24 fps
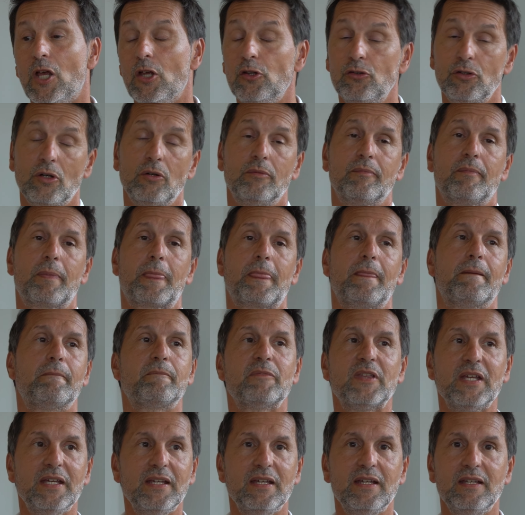So
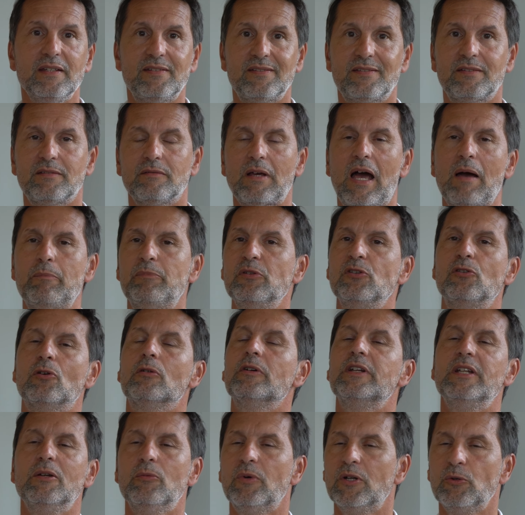it happens
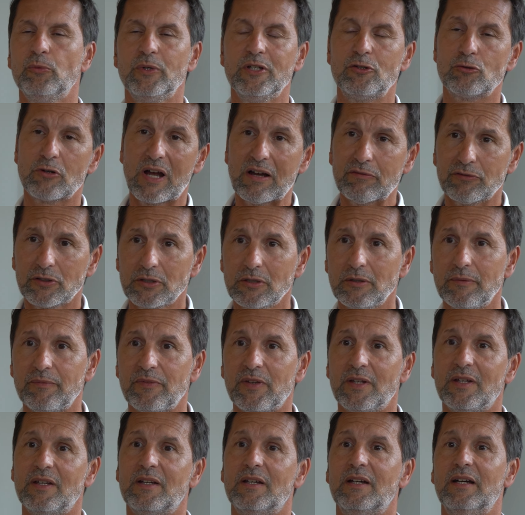already when we travel.
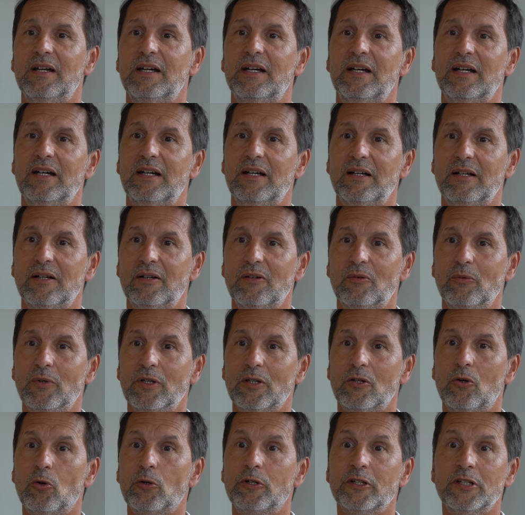
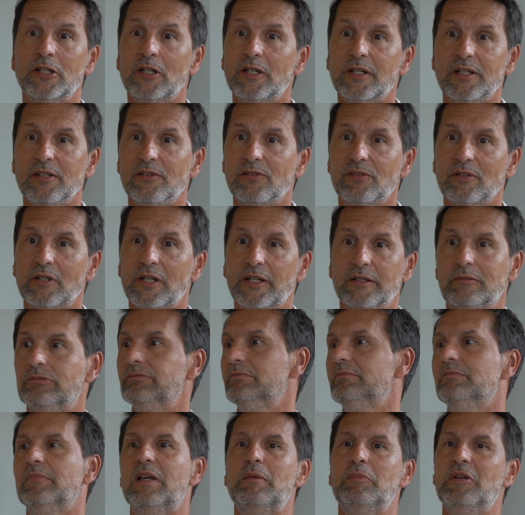We'll organize like
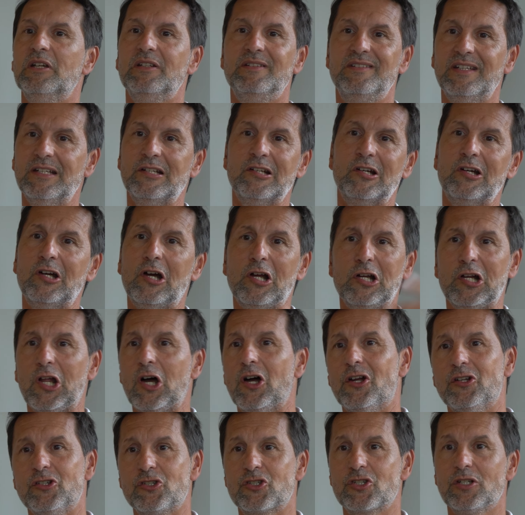maybe a dinner, a
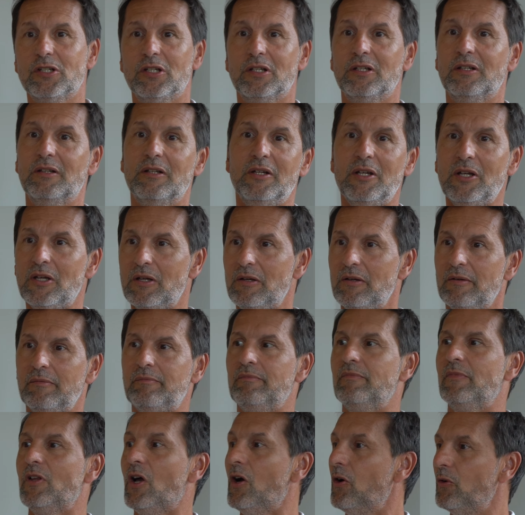lunch, and
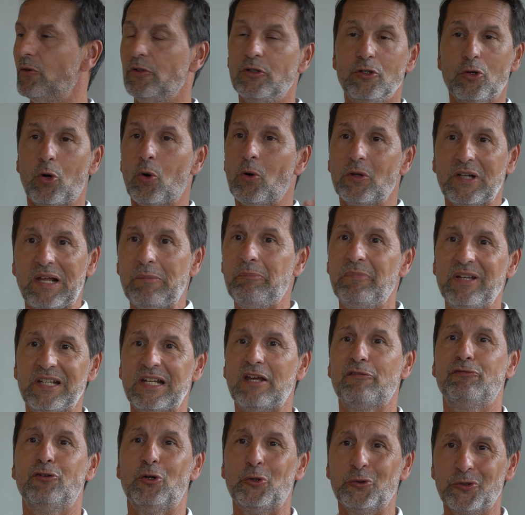you're all
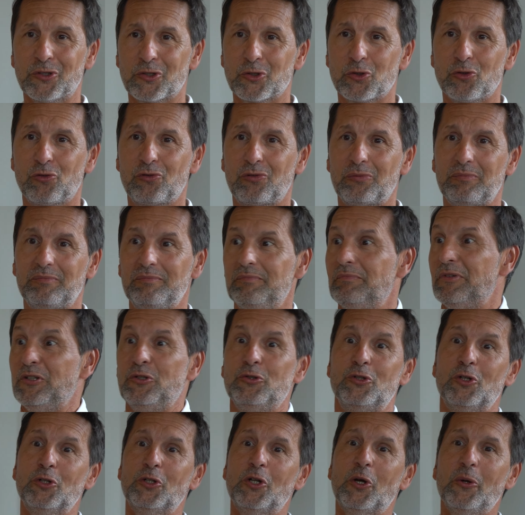MB&F owners, but you
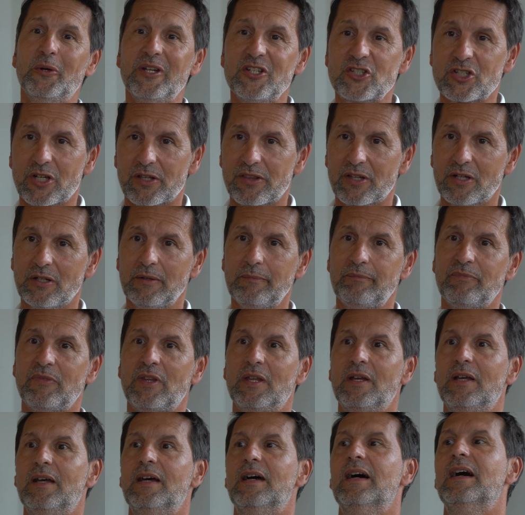don't know each other.
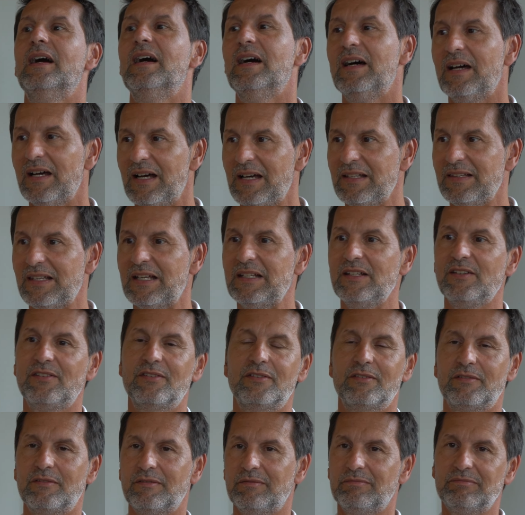And then
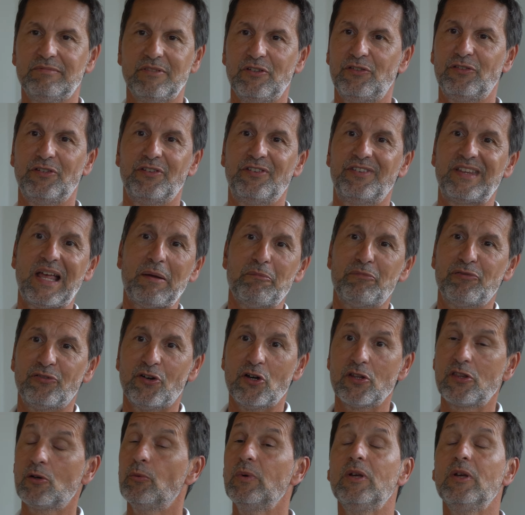it's a step
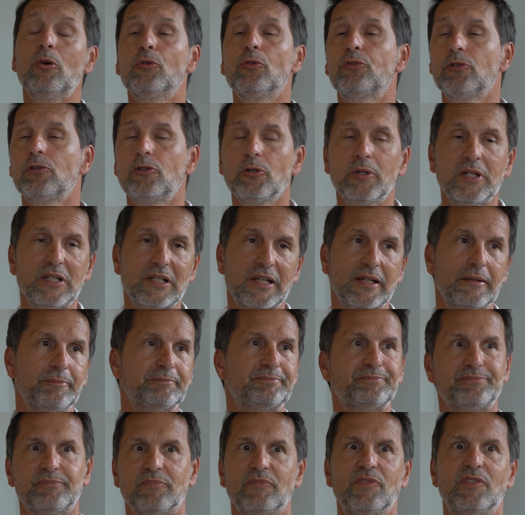further. We also do it like
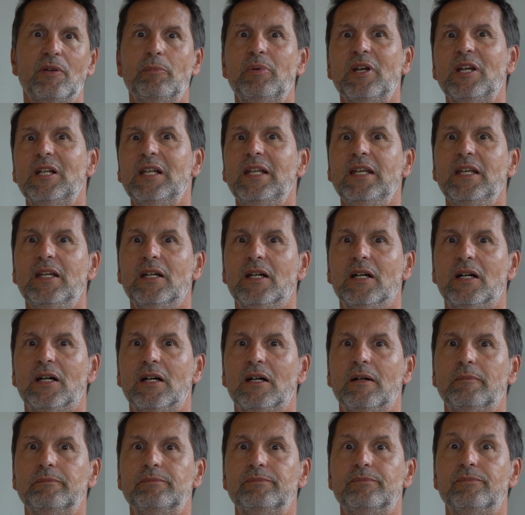typically
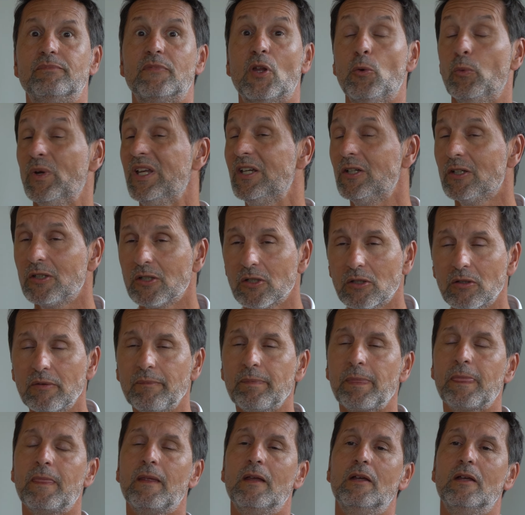a week ago.
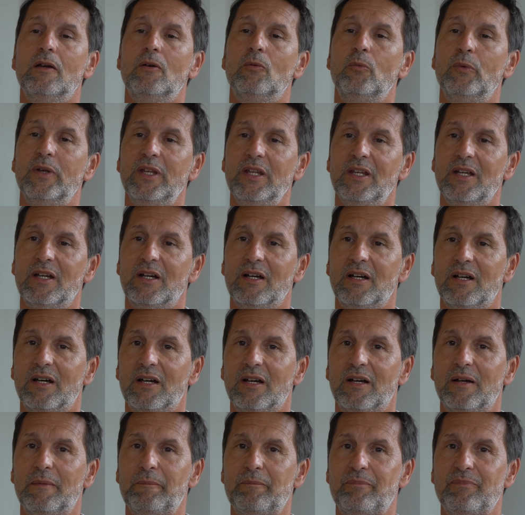We,
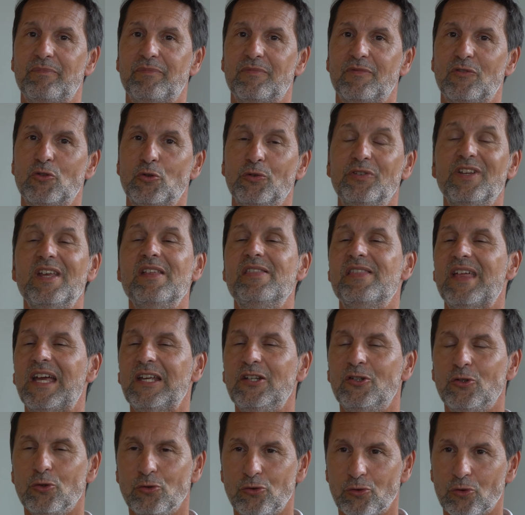to say
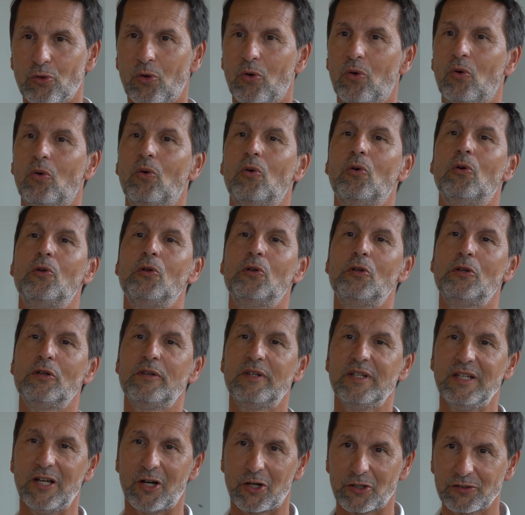thank you to all
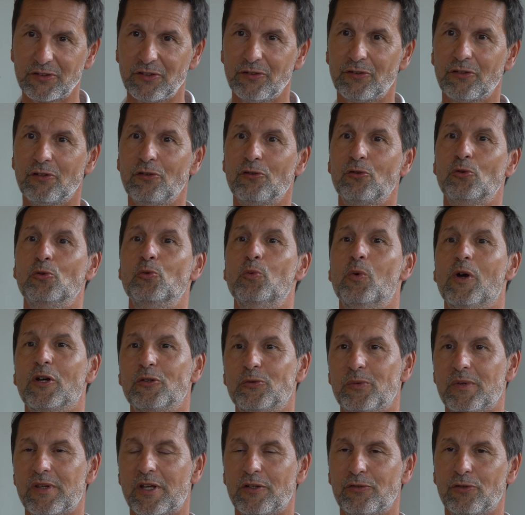the artisans who'd
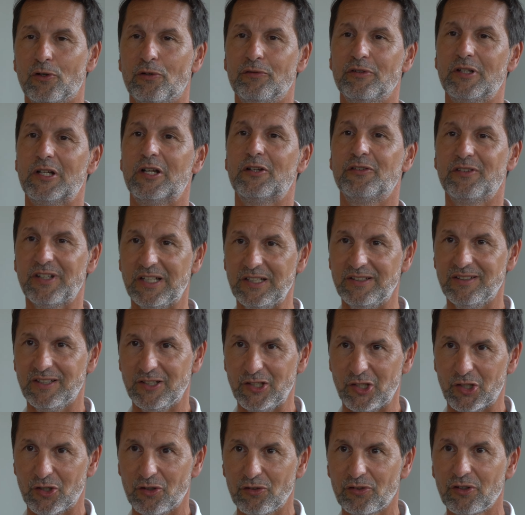worked with us over the last 18
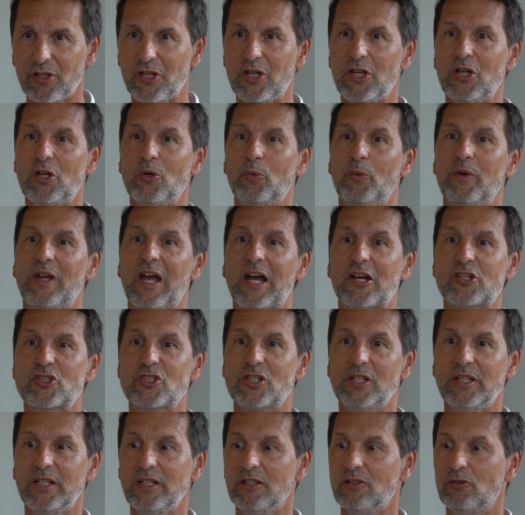years, we
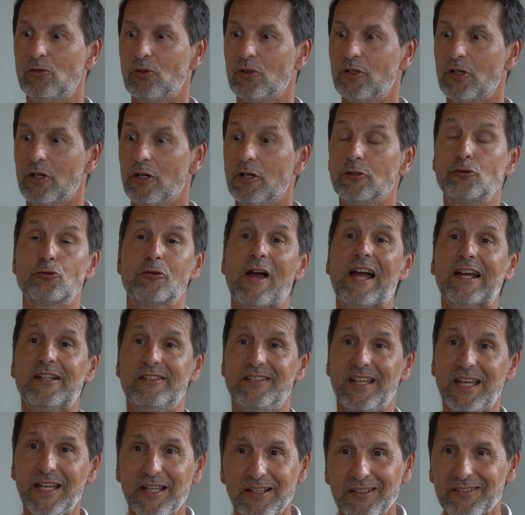actually took a track
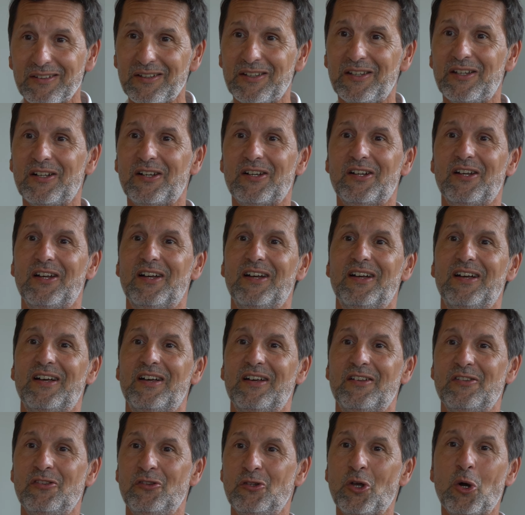day.
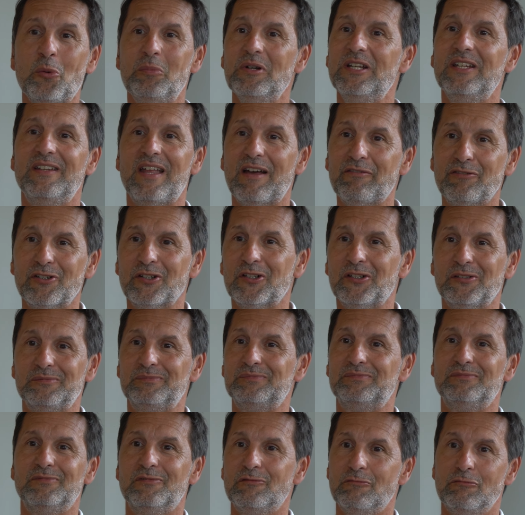Nobody had ever
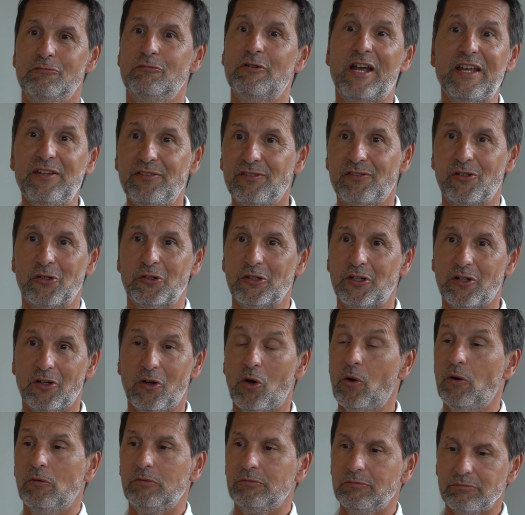raced on
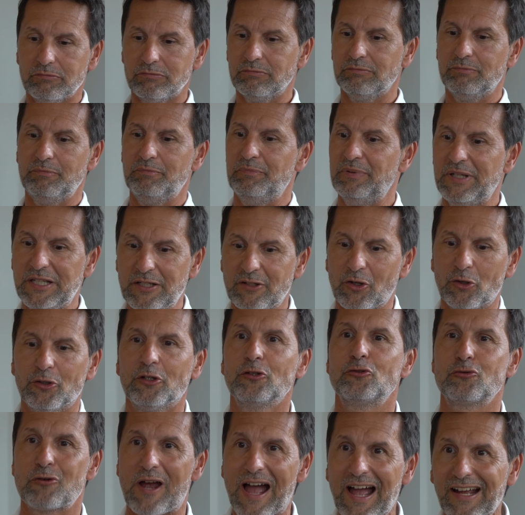or been on a
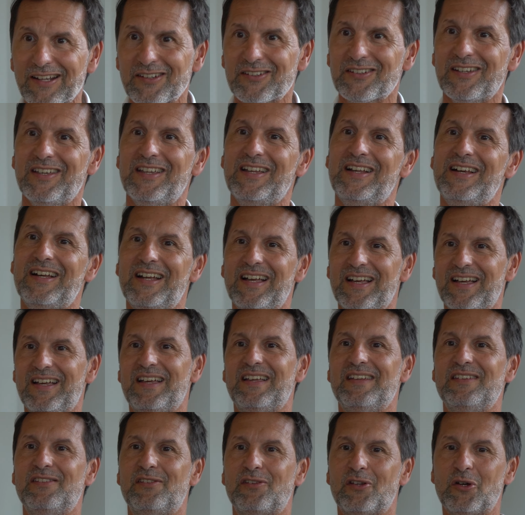track.
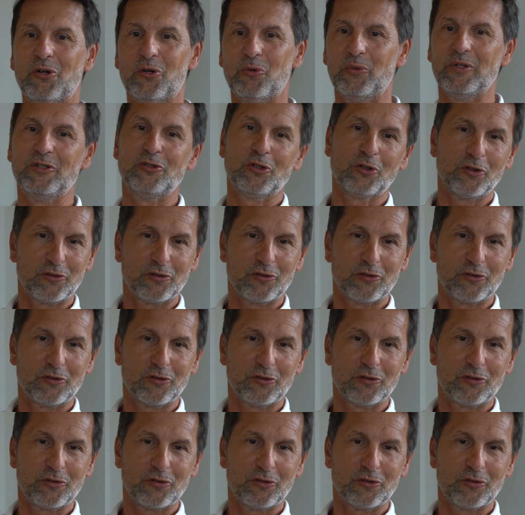And so we